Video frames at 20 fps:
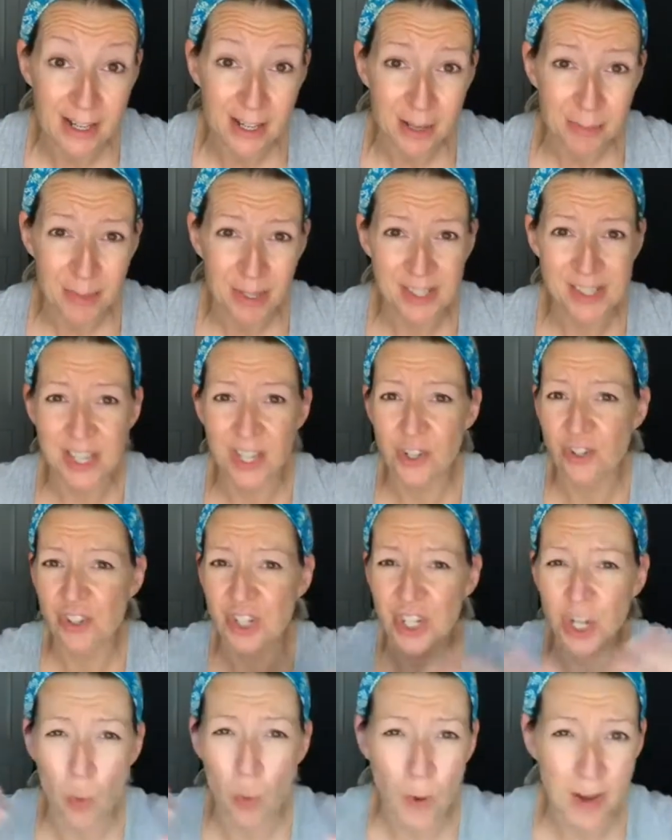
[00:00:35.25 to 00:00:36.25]
Because then you're just
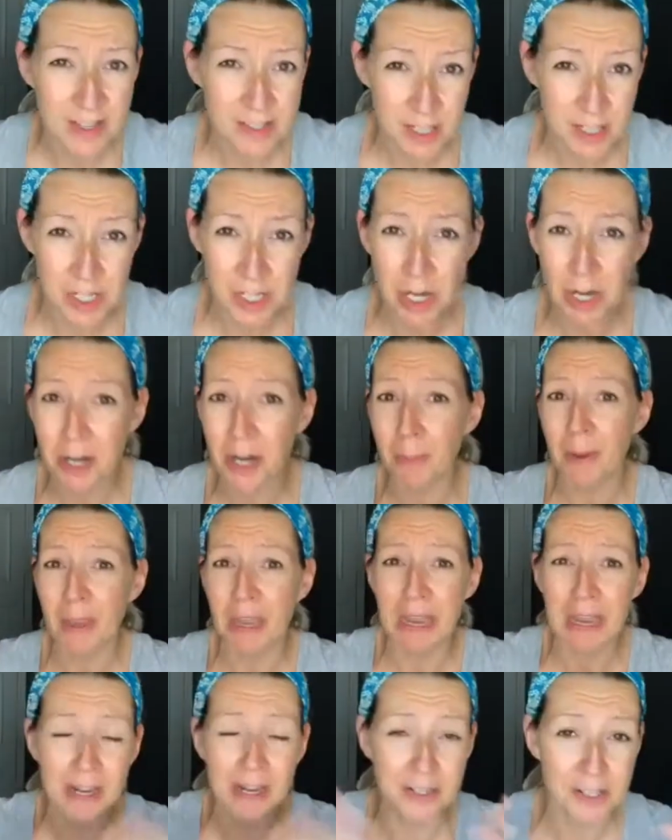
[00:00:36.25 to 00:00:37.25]
going to waste a ton of
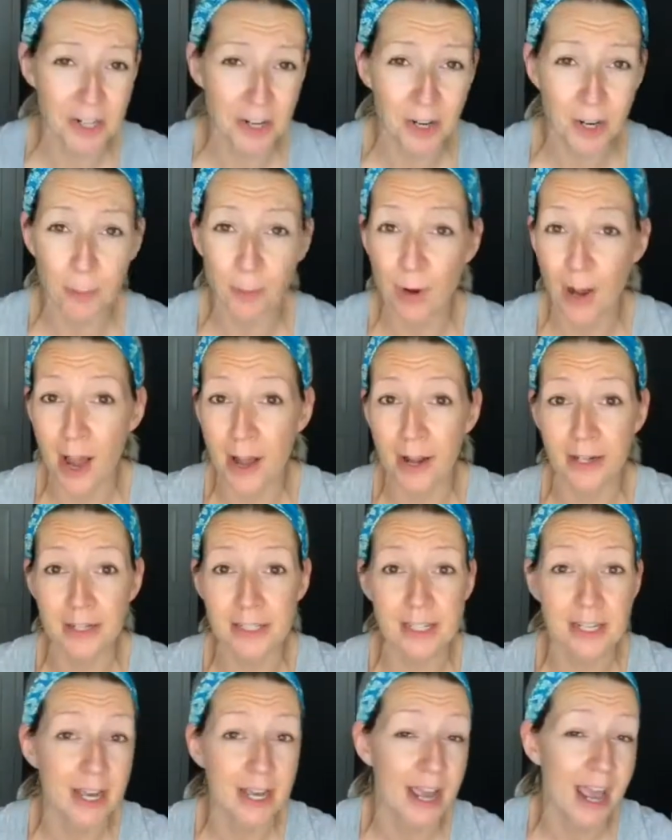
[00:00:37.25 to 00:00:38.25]
paint, a ton of product,
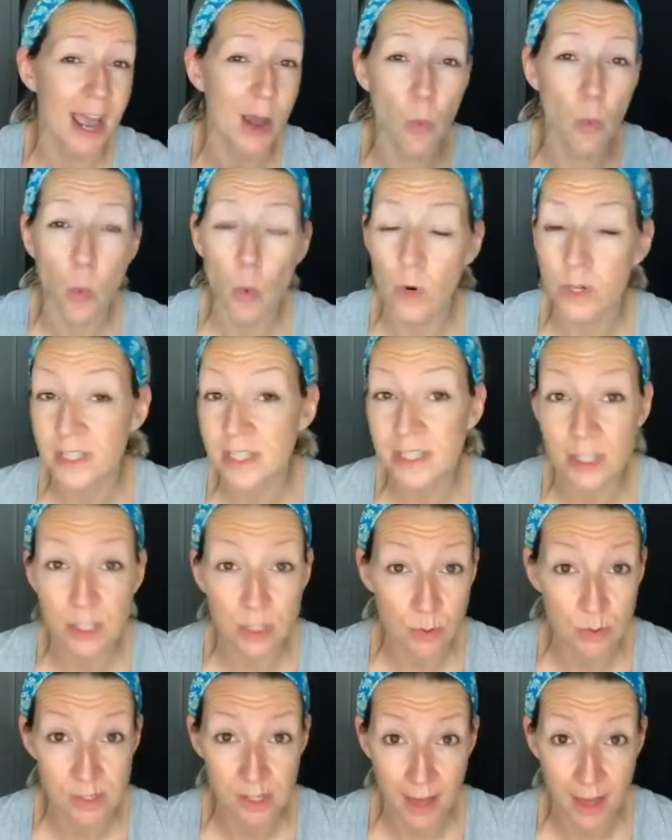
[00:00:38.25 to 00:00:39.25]
and what's the
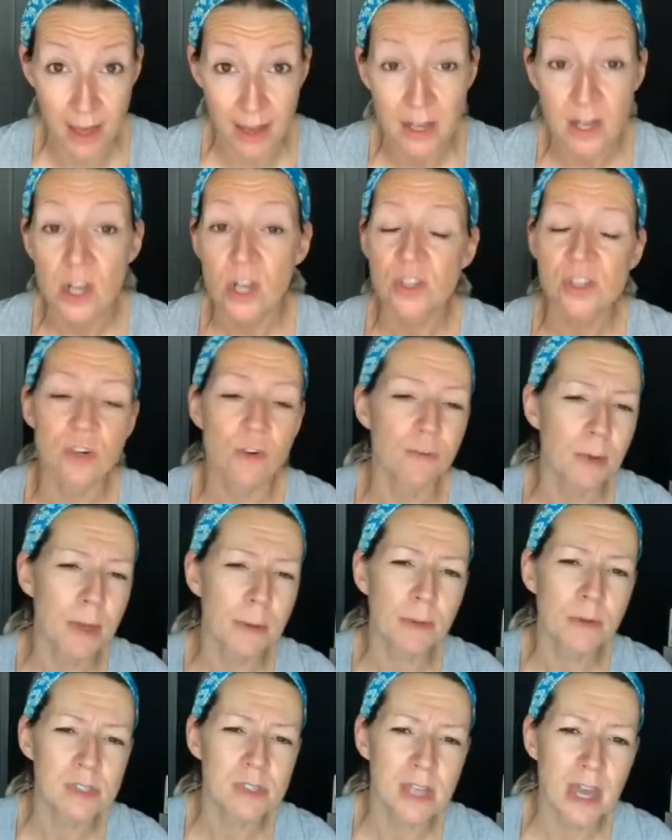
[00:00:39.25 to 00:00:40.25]
use of that? So if
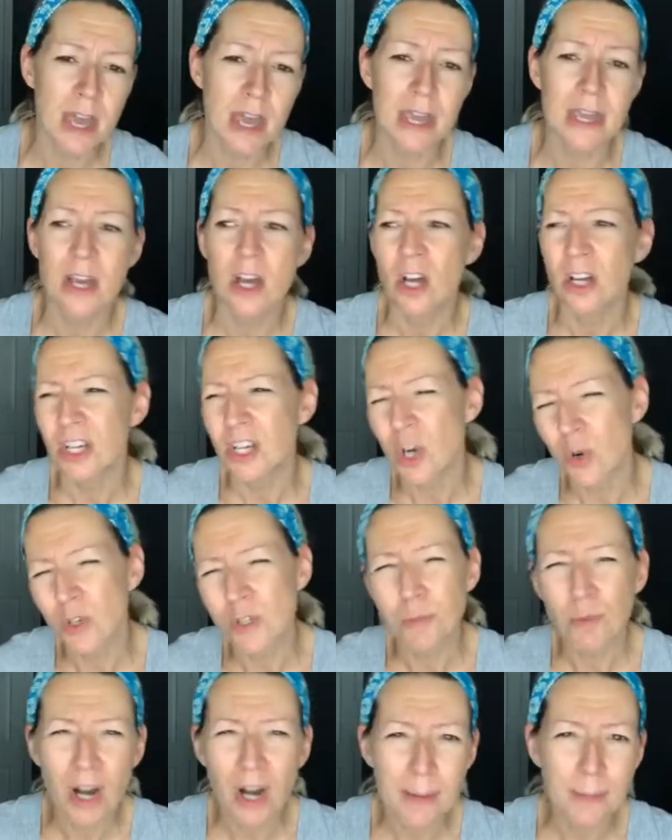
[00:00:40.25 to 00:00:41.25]
people say, you know, is
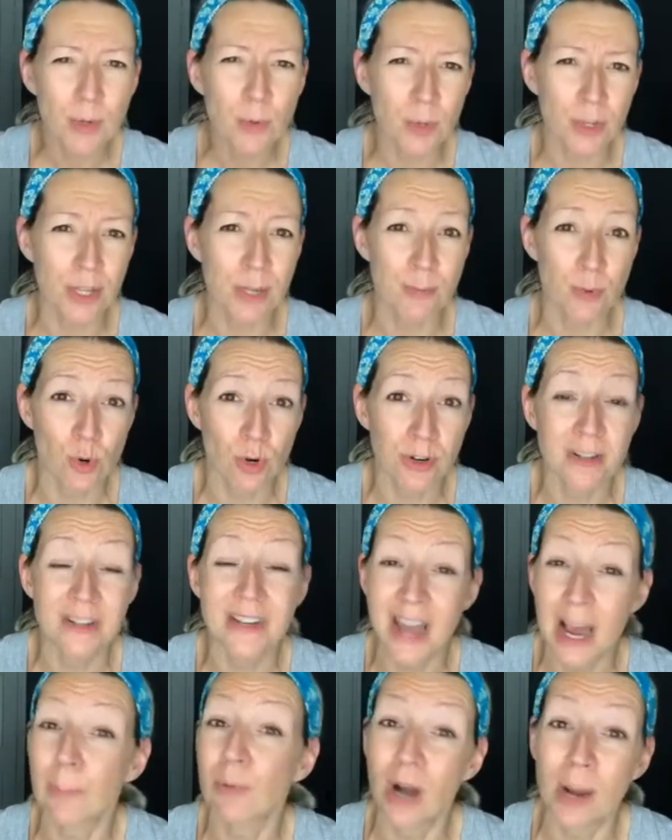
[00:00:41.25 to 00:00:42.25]
primer really important?
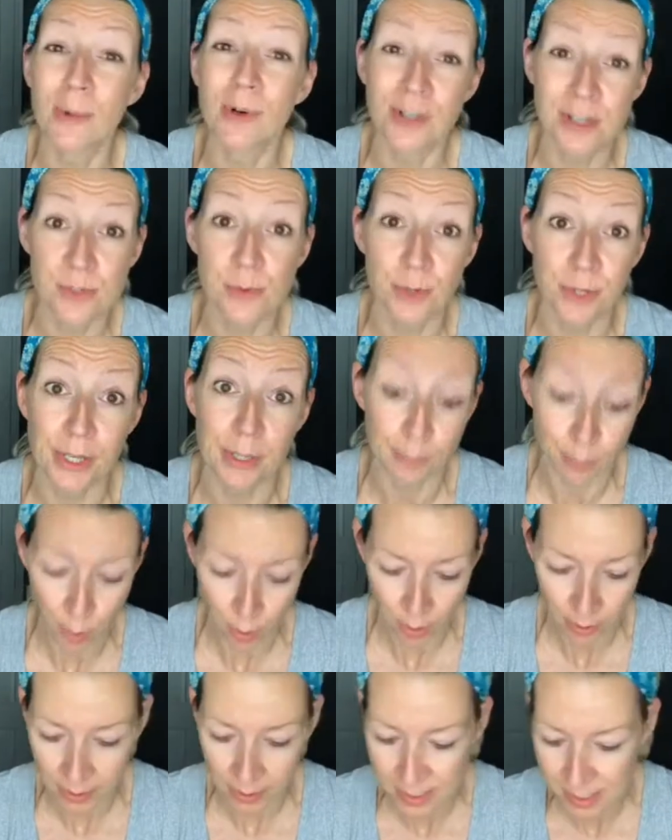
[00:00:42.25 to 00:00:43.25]
Yeah, primer is really
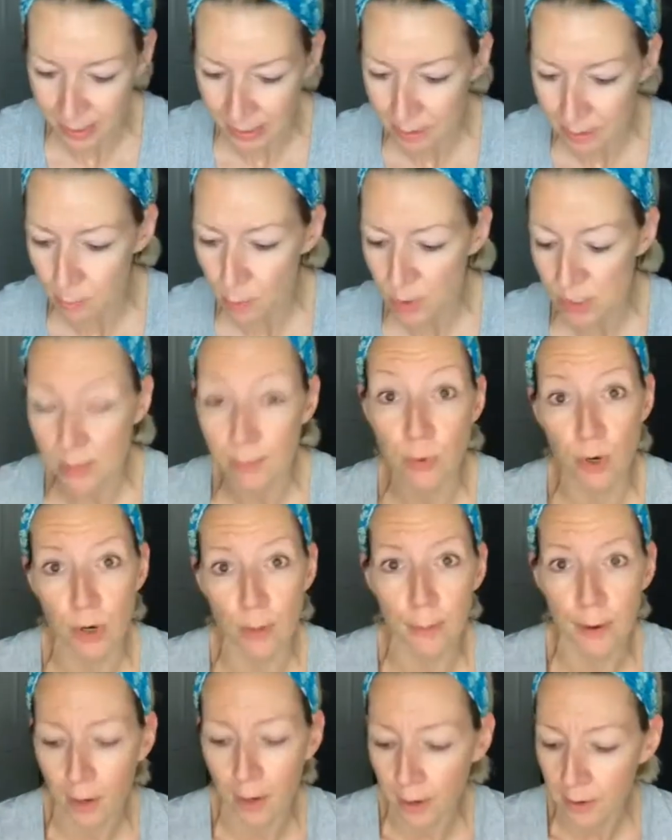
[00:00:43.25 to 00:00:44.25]
important. It's like the most important
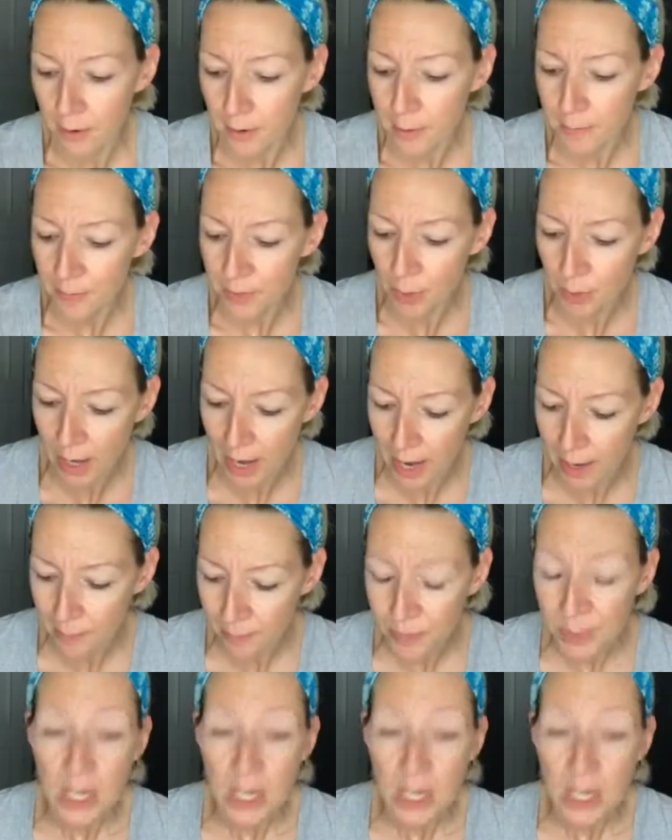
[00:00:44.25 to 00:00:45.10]
part, okay?